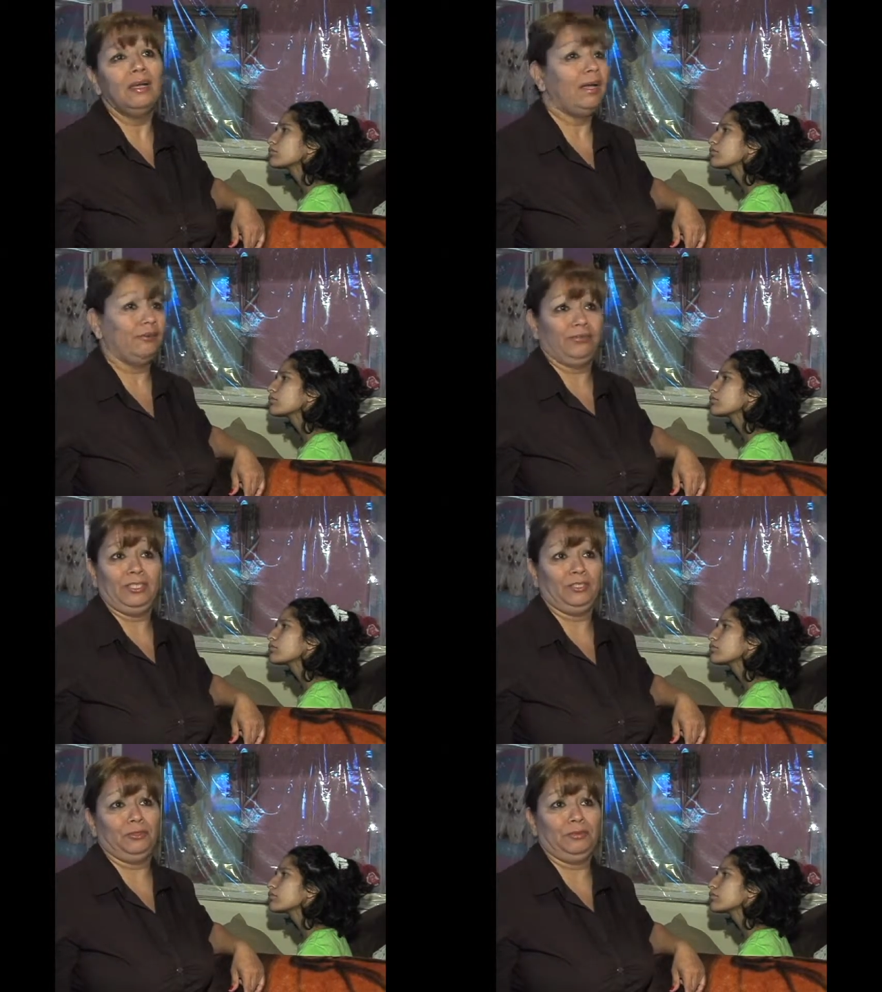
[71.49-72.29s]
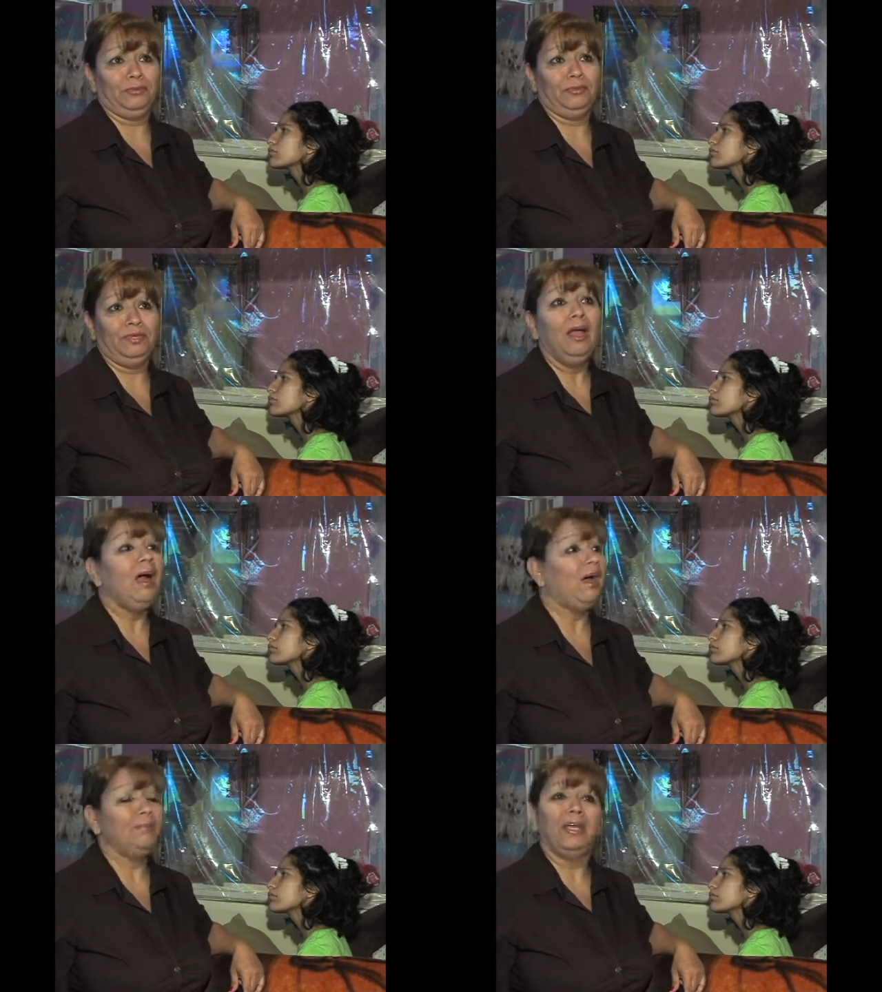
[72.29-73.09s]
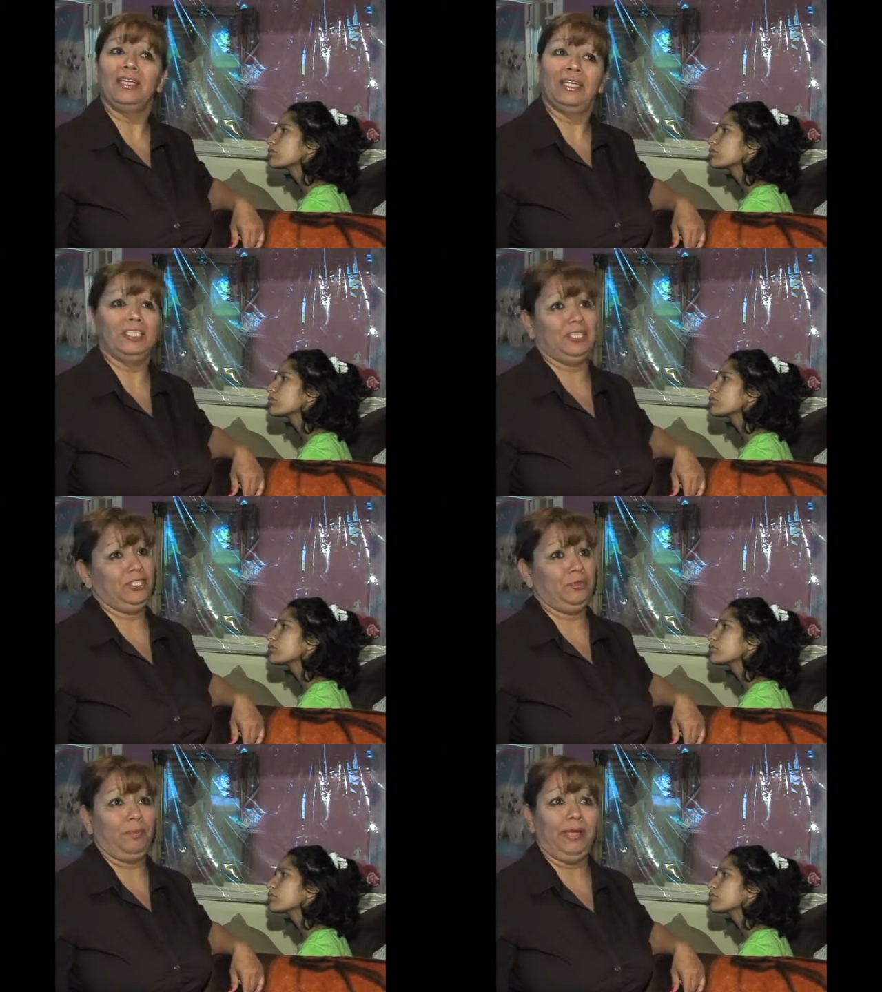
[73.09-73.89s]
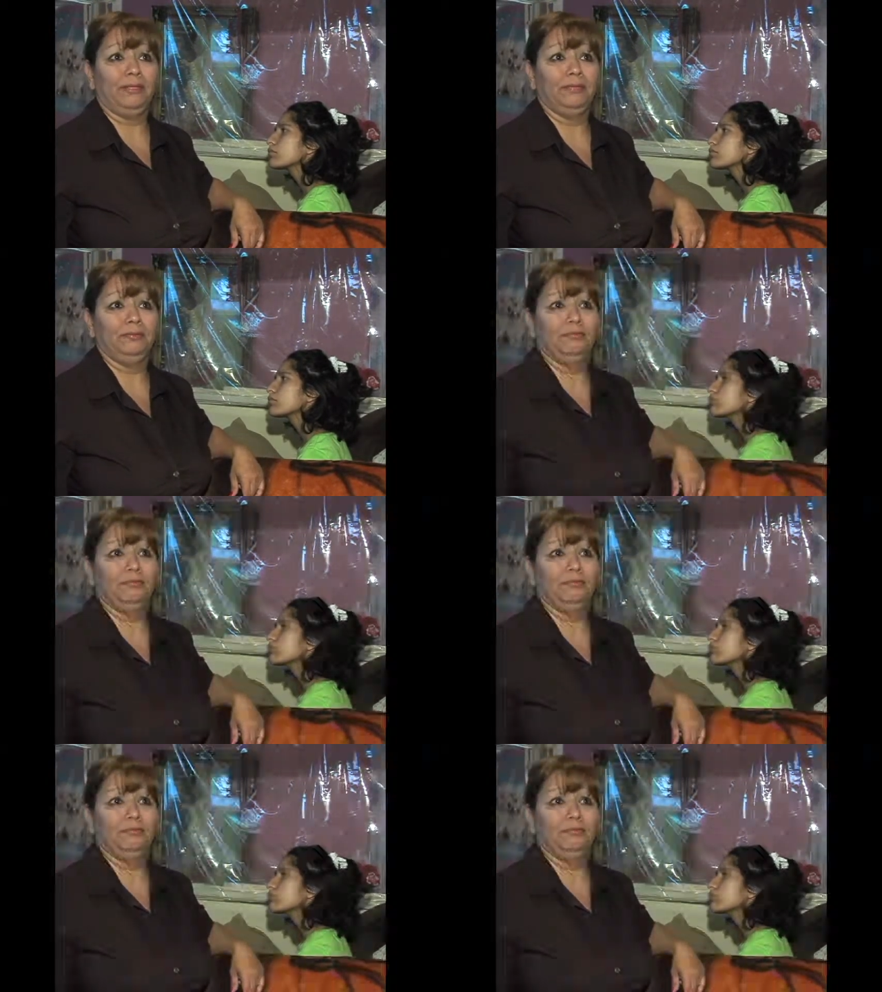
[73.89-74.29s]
Speaker 1: I don't think so. I'm not going to send her back.